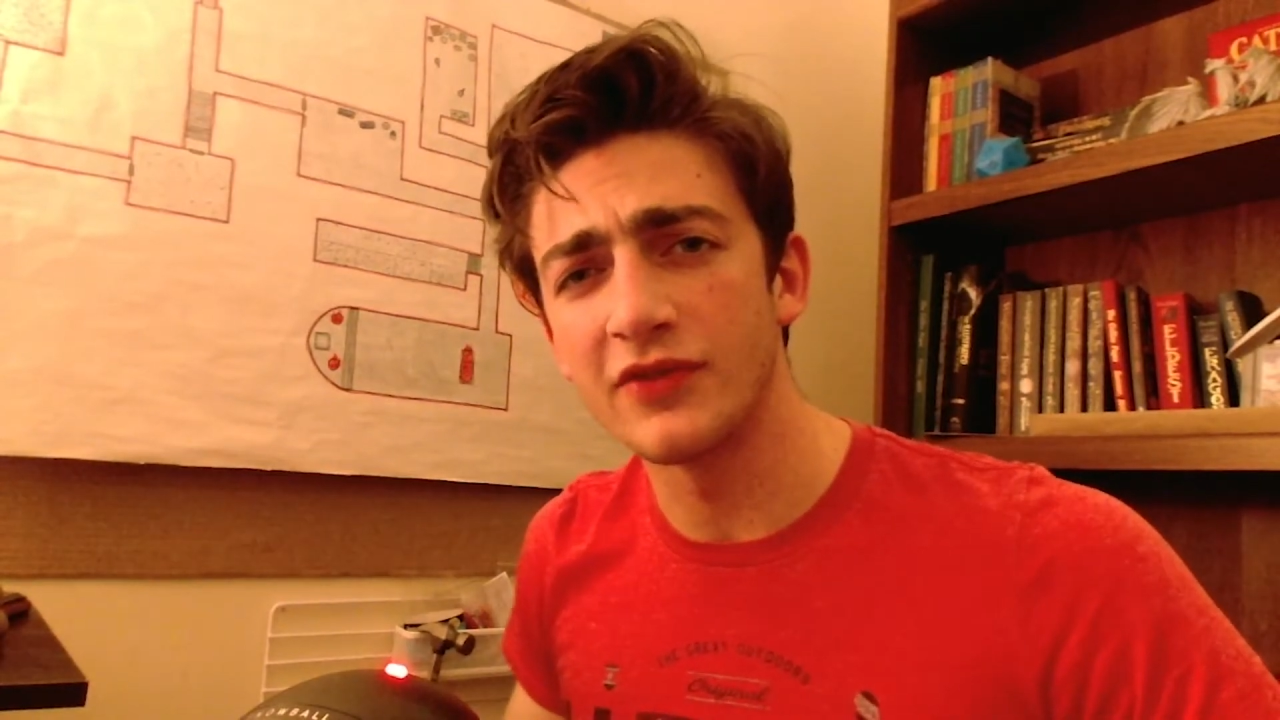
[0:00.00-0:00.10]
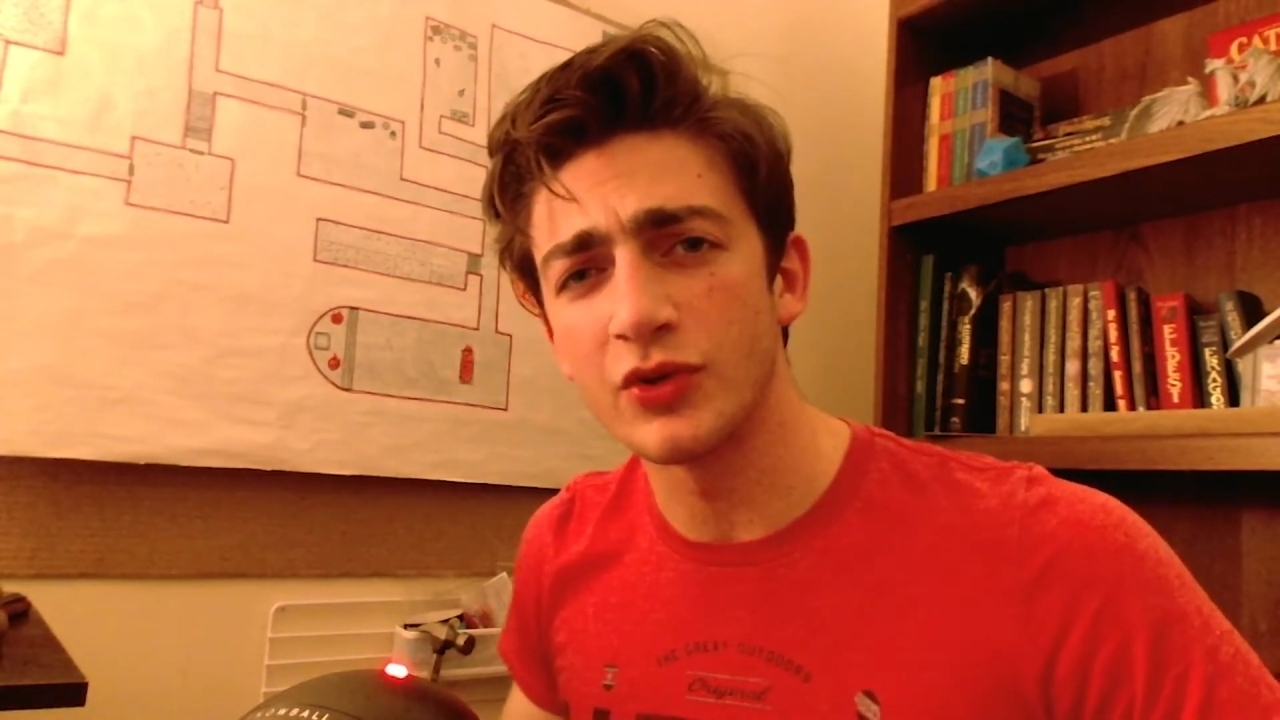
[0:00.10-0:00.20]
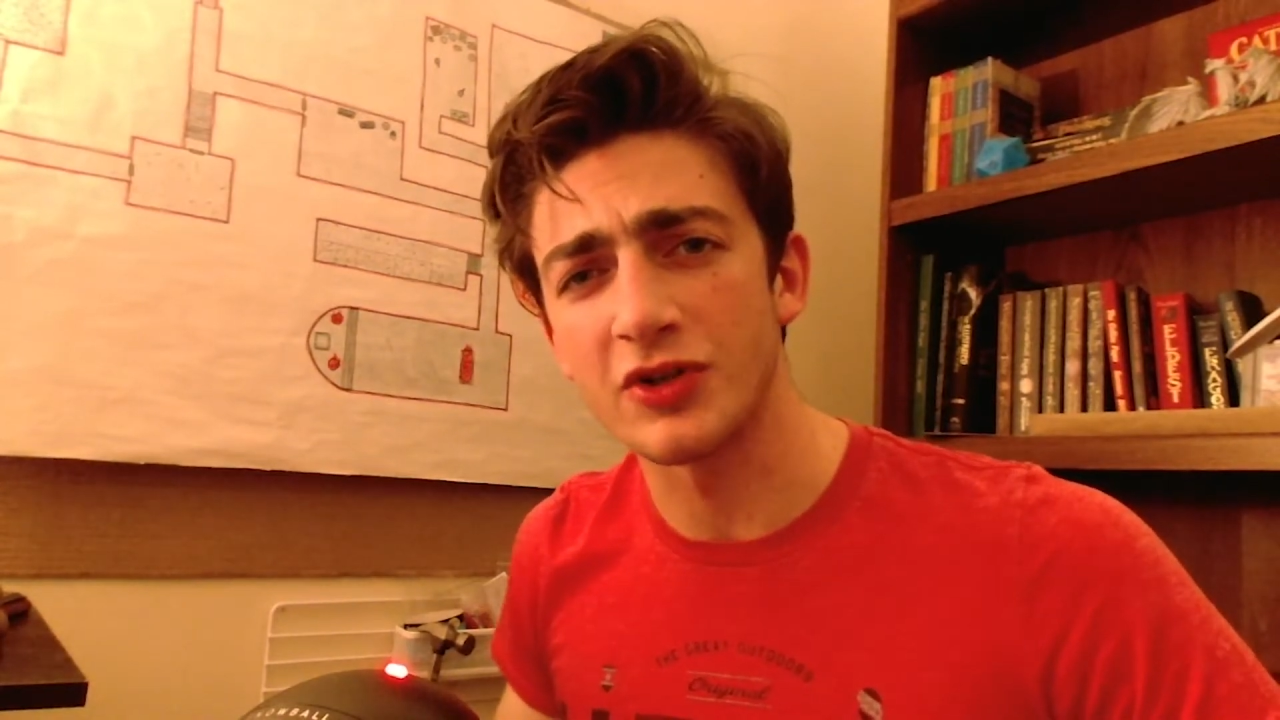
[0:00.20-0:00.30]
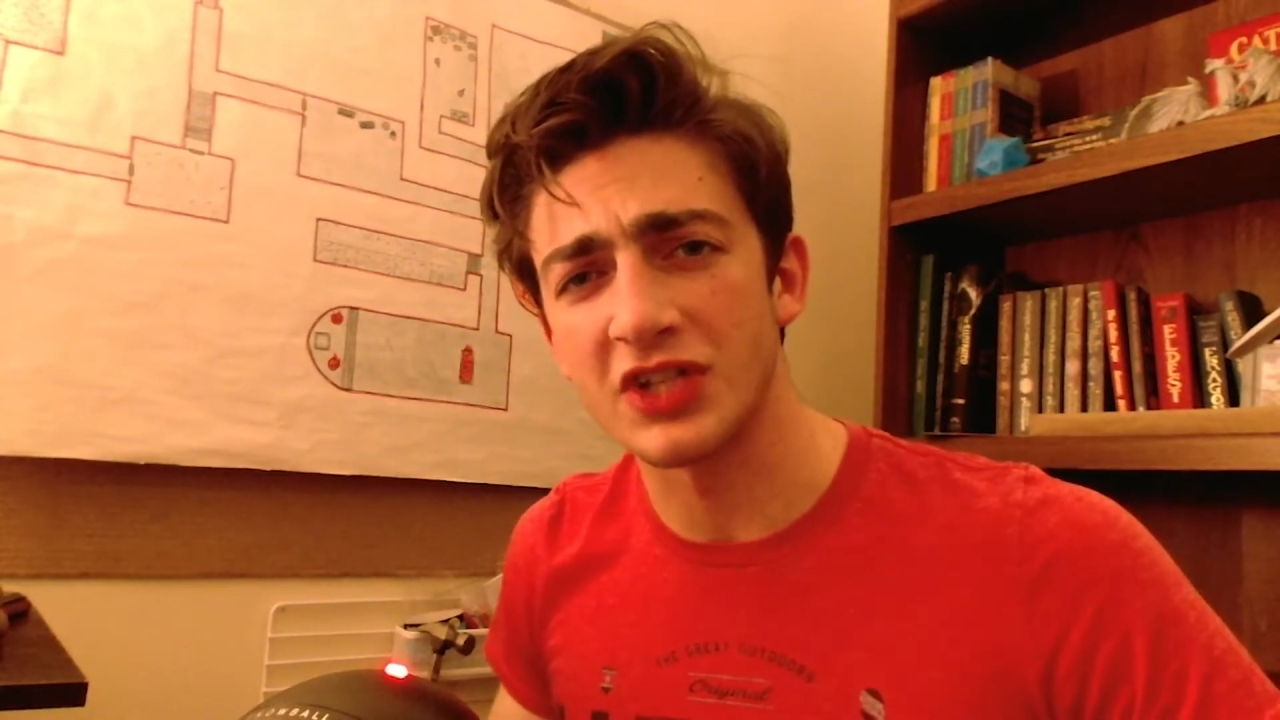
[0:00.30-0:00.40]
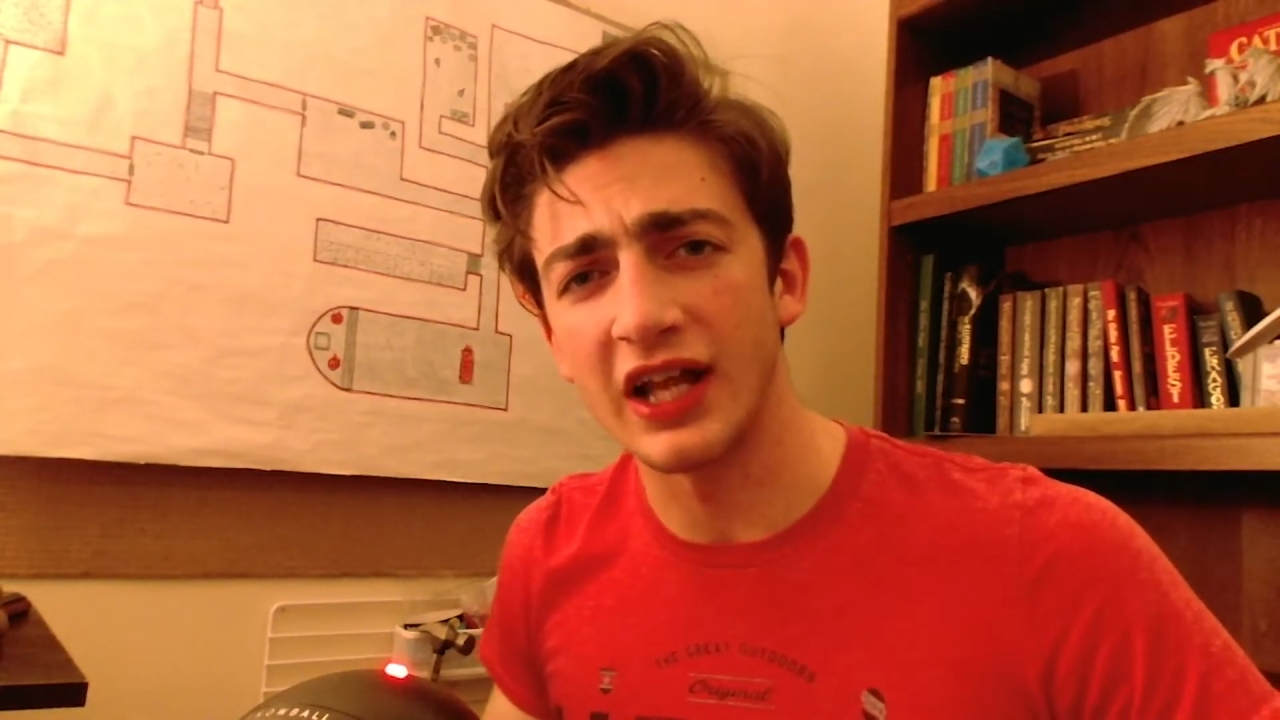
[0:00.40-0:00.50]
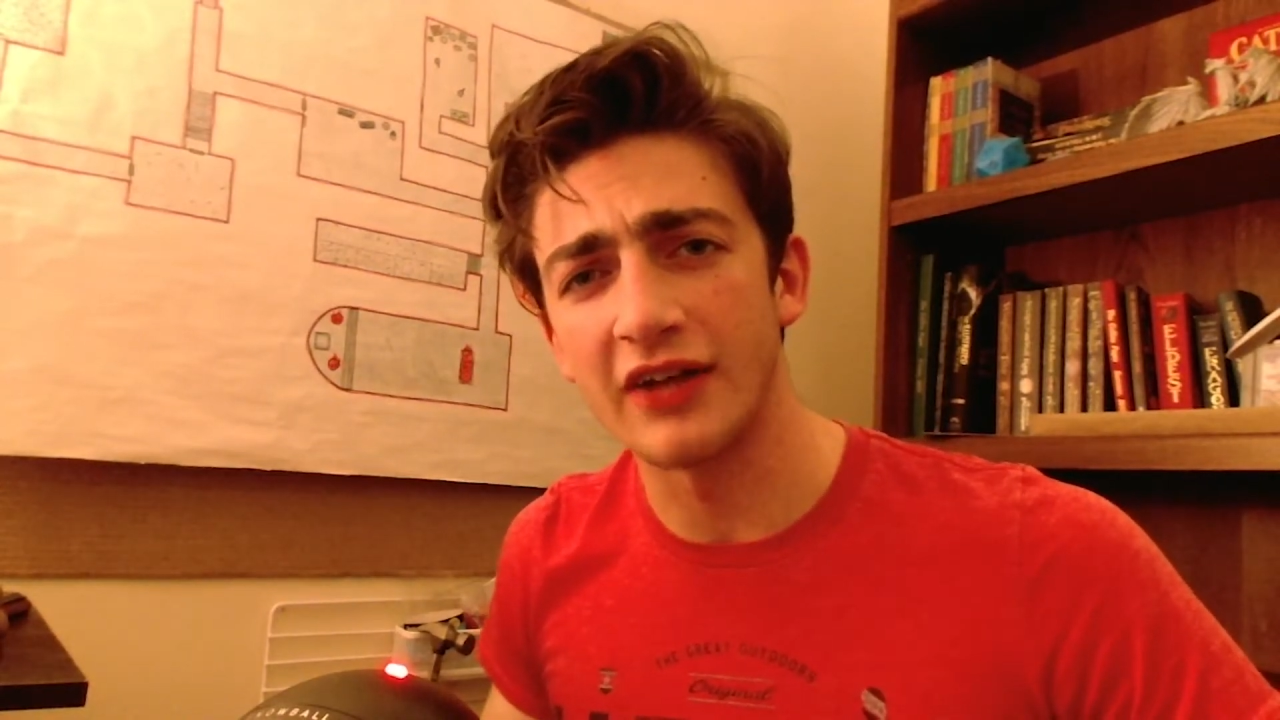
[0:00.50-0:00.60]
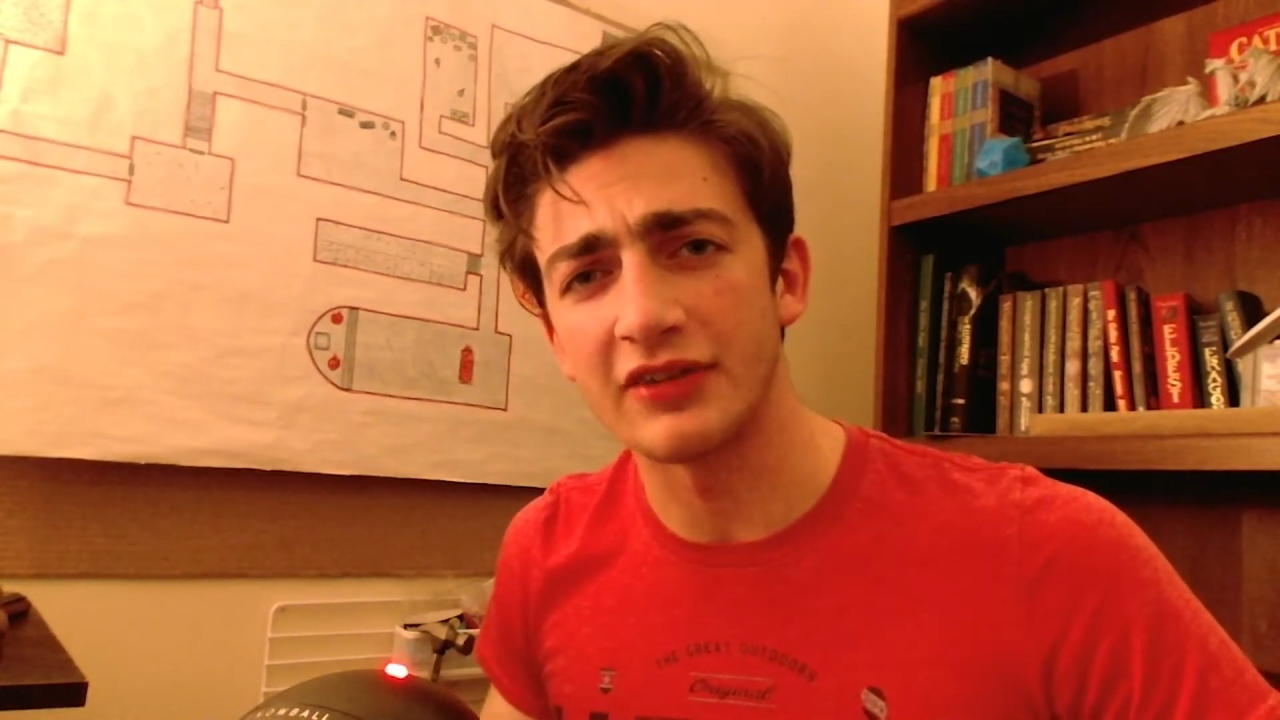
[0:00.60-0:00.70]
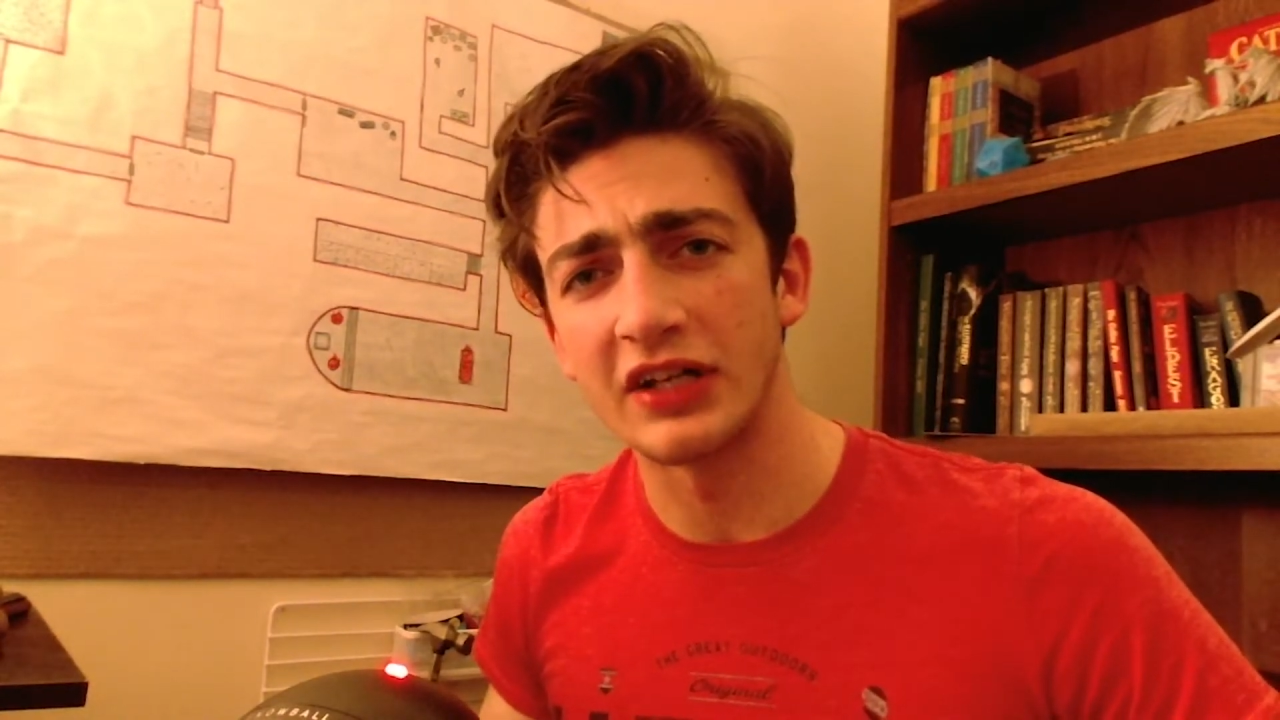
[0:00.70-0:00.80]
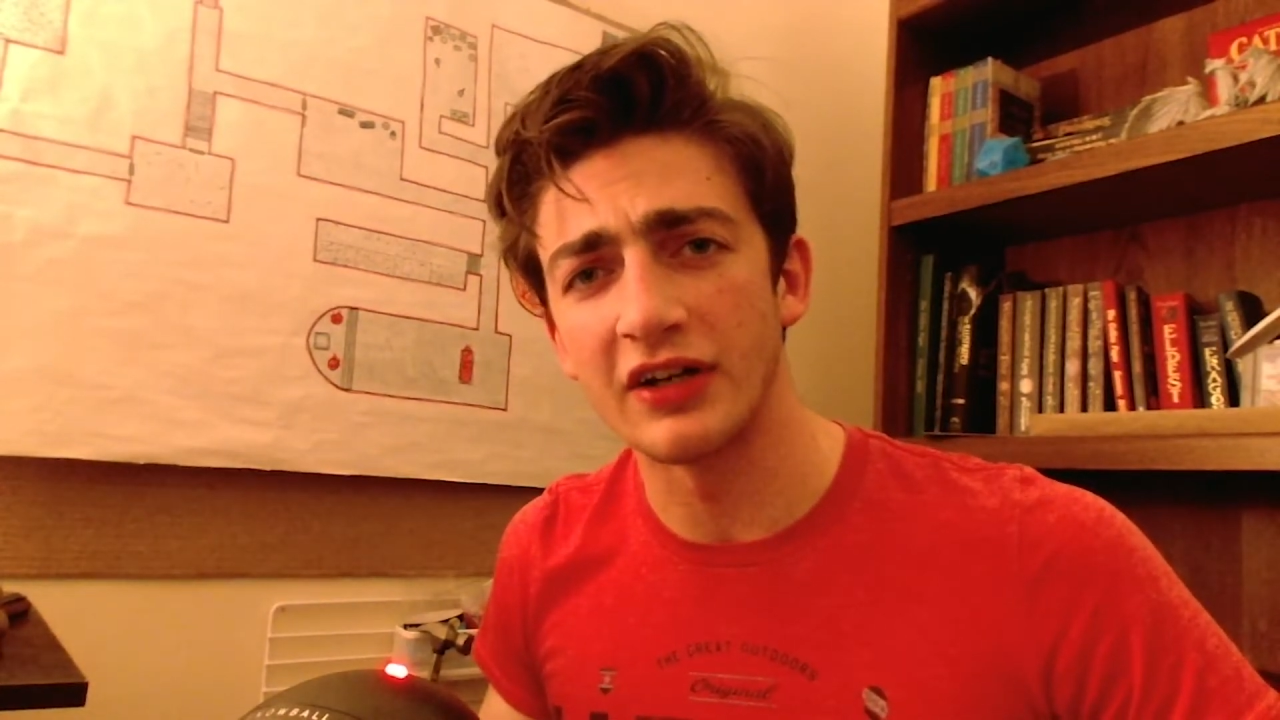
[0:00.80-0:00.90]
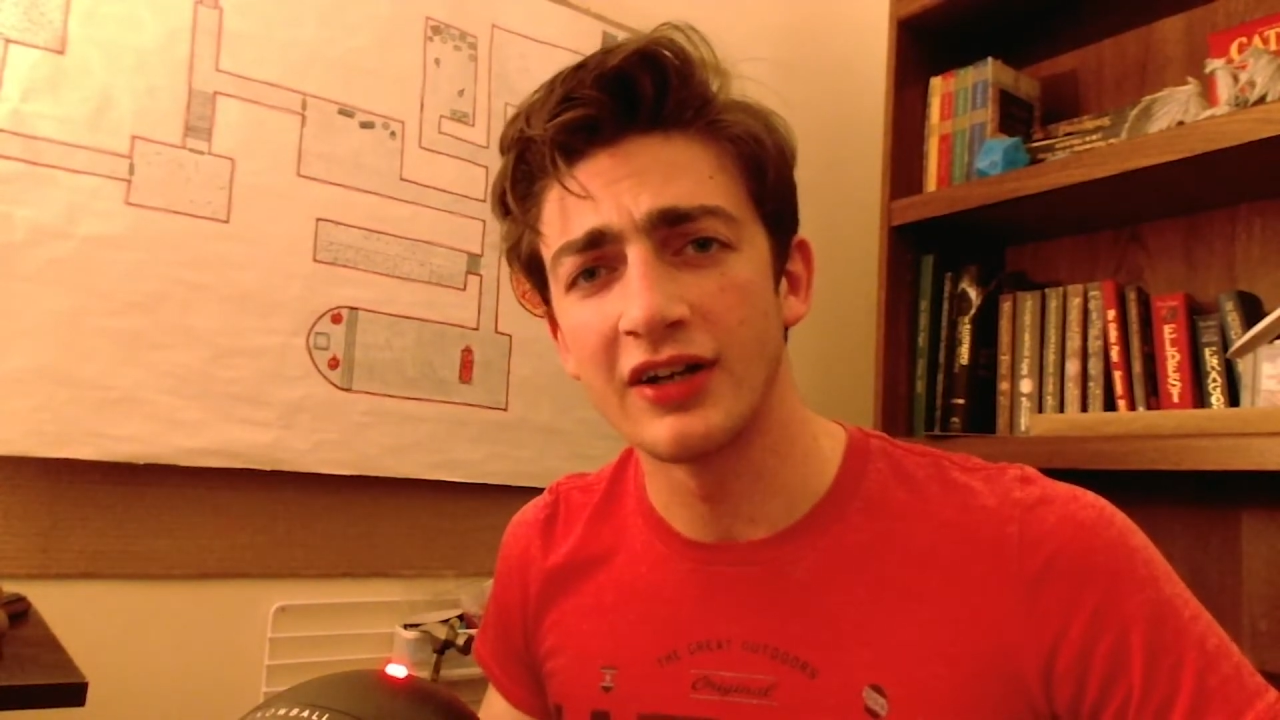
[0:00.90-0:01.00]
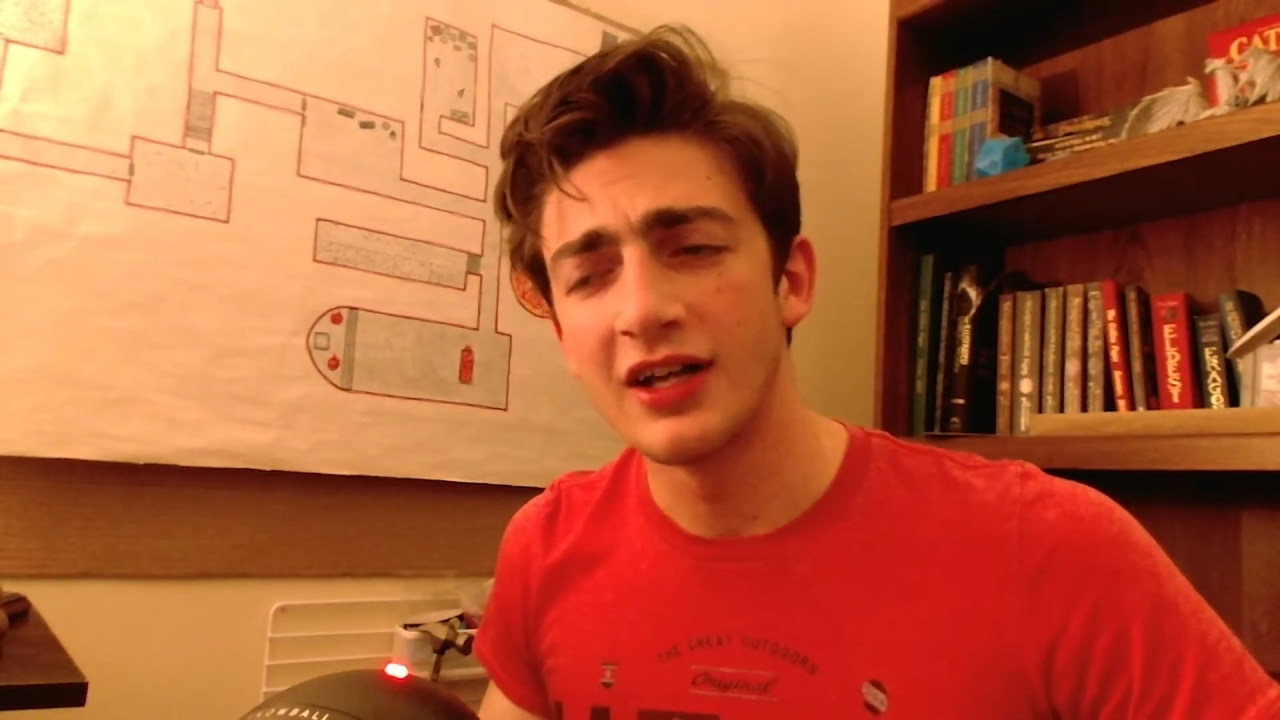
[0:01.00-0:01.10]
are still out there.